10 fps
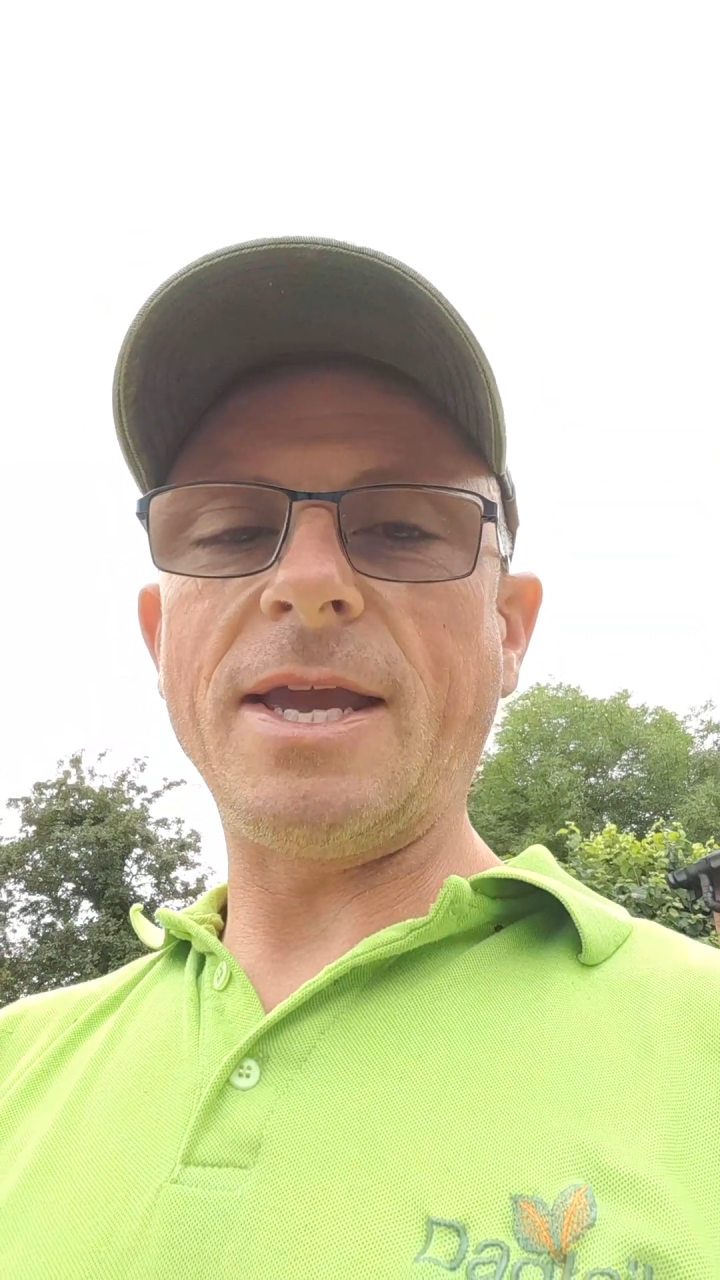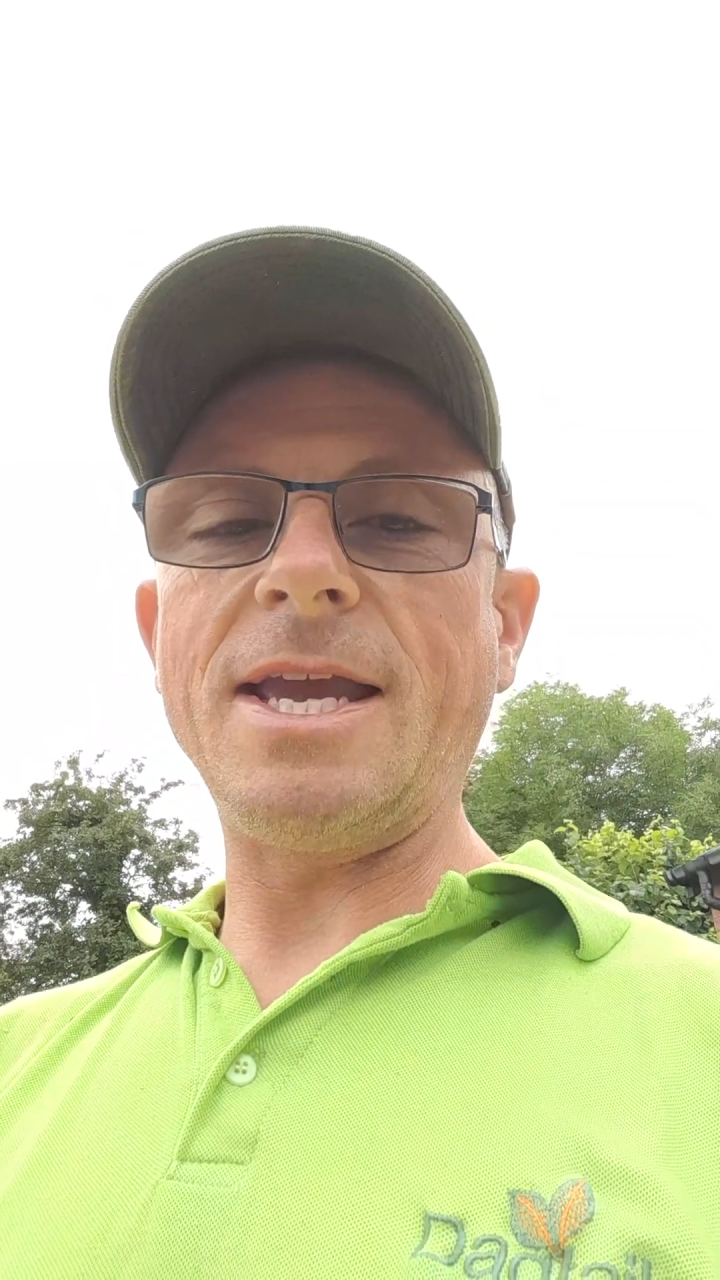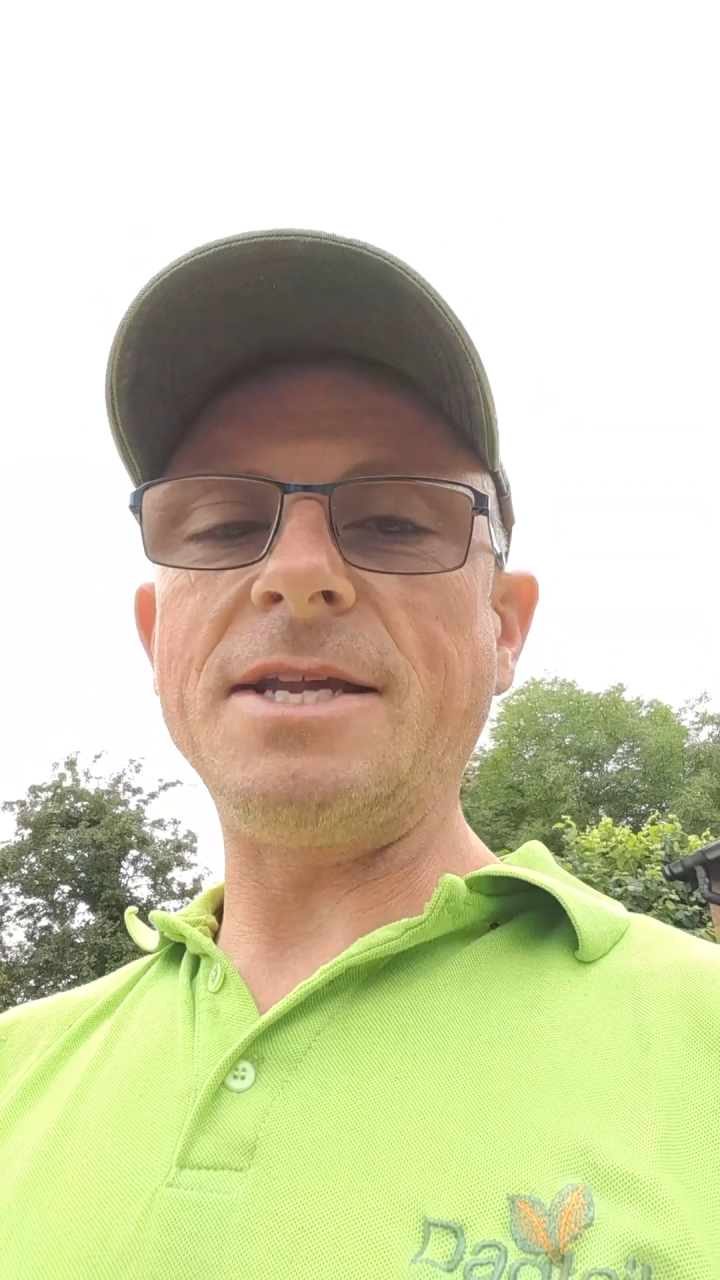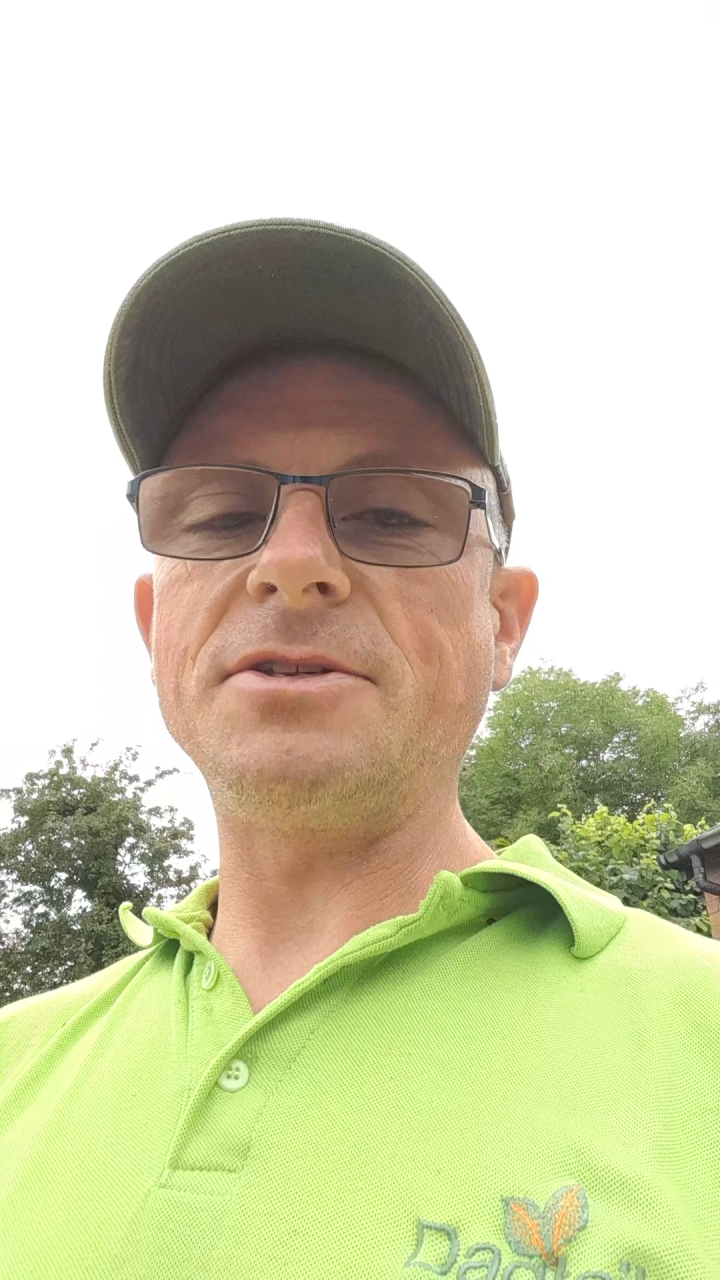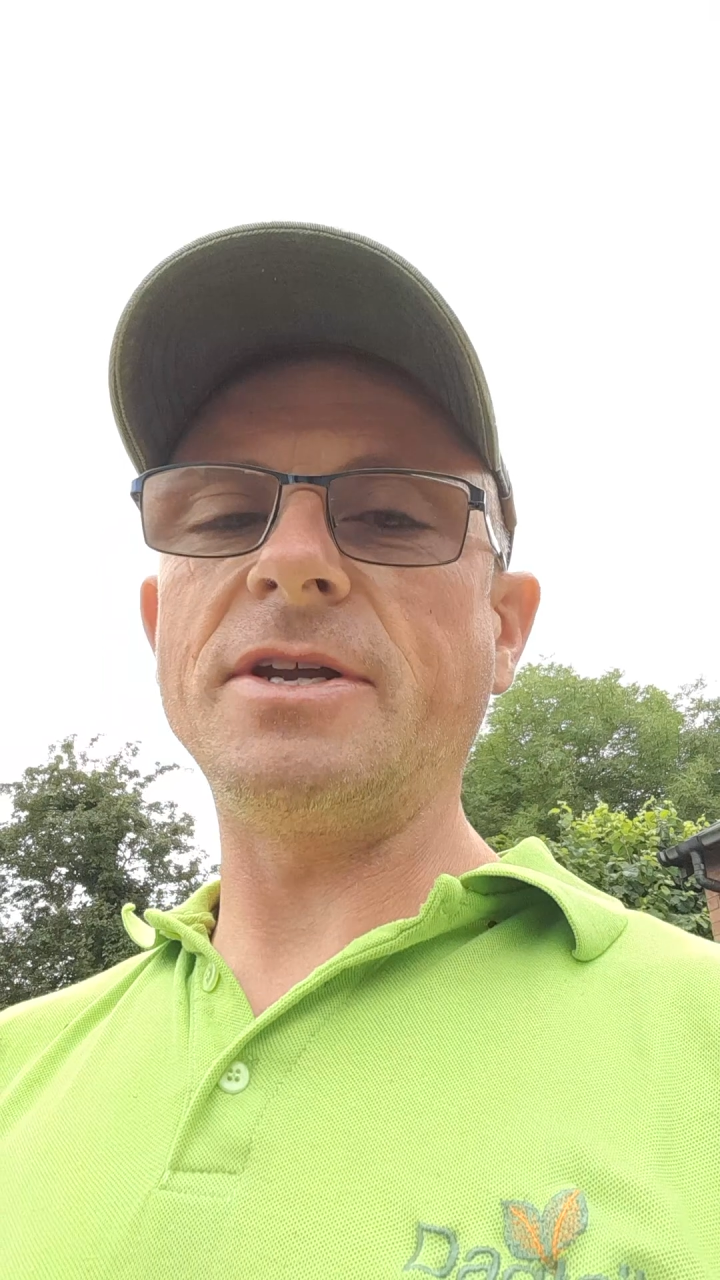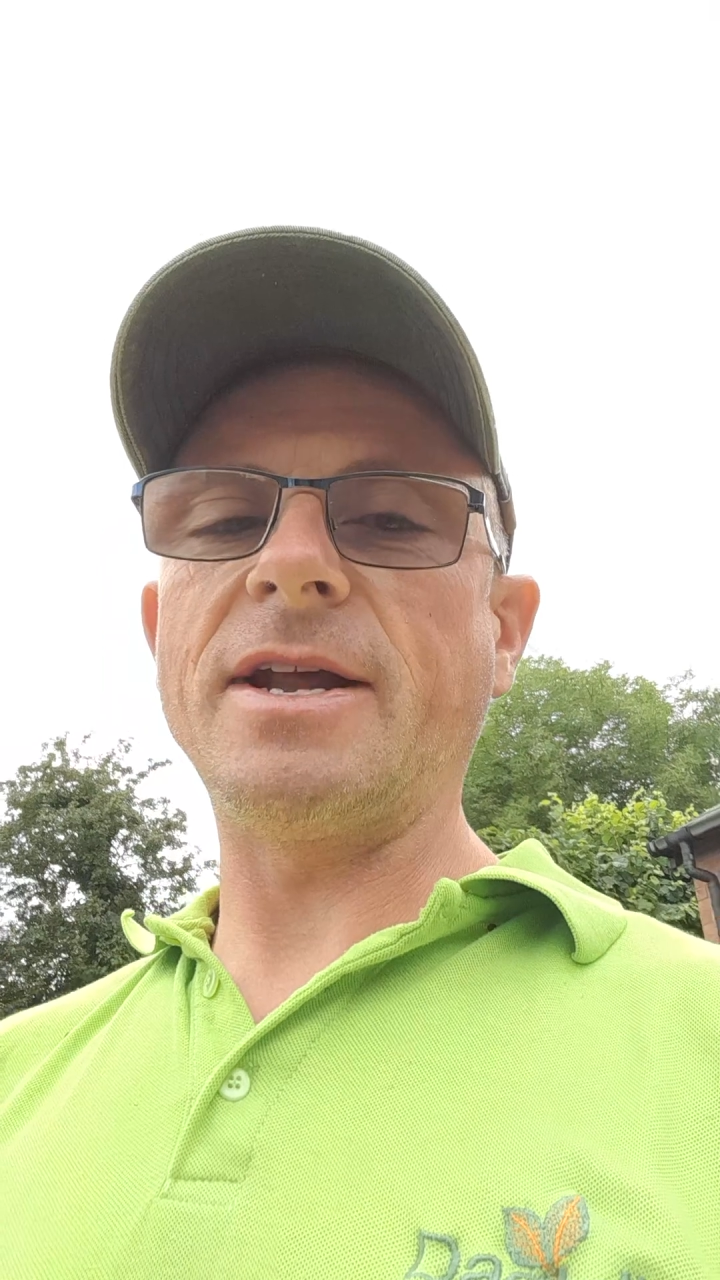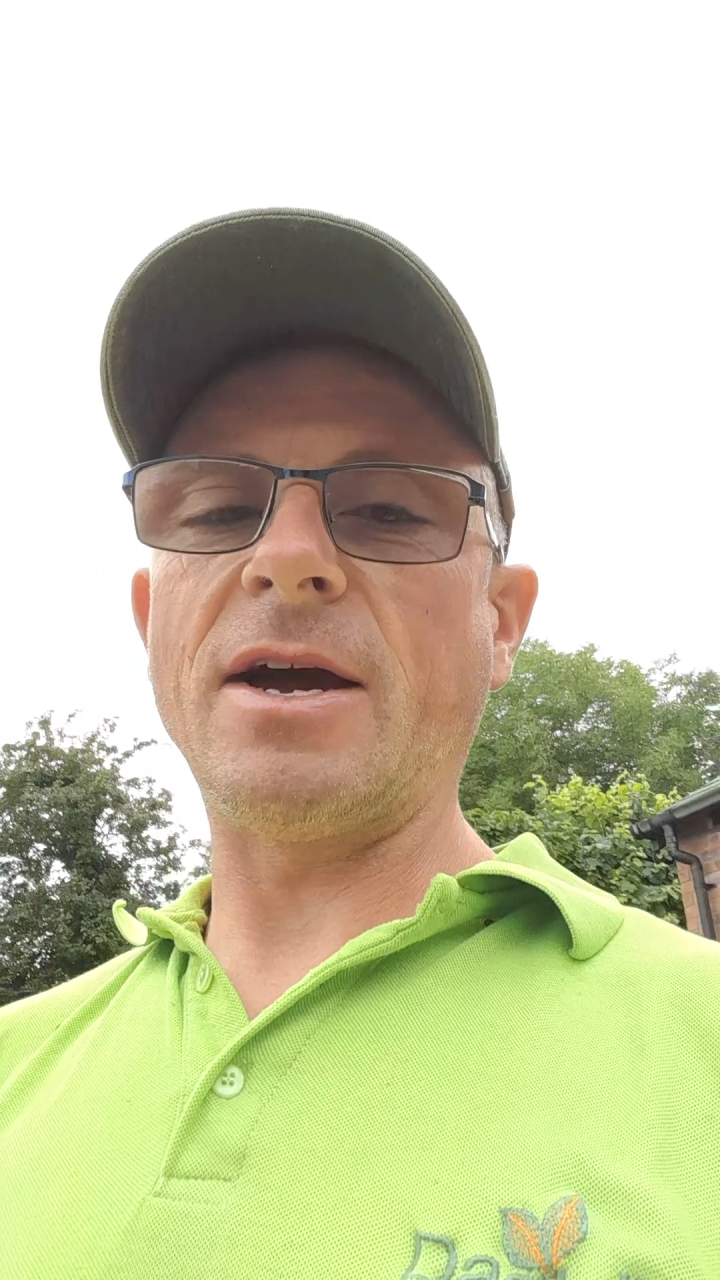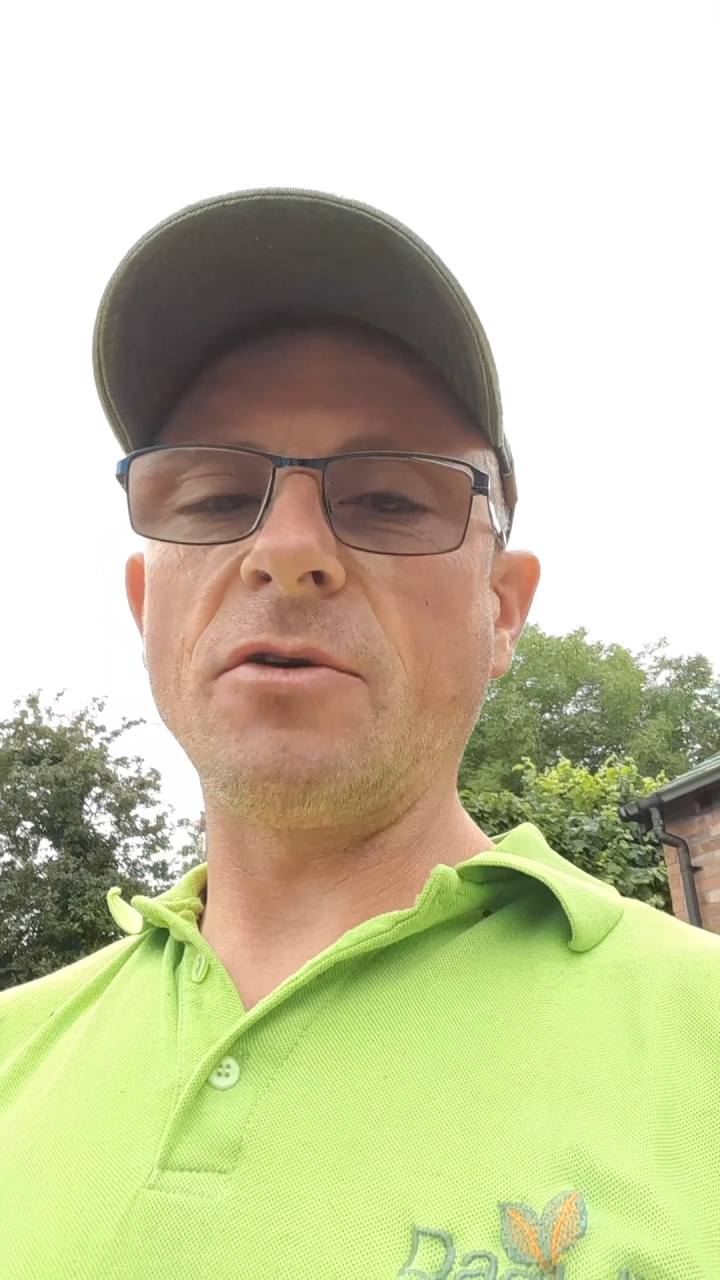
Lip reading: easier now.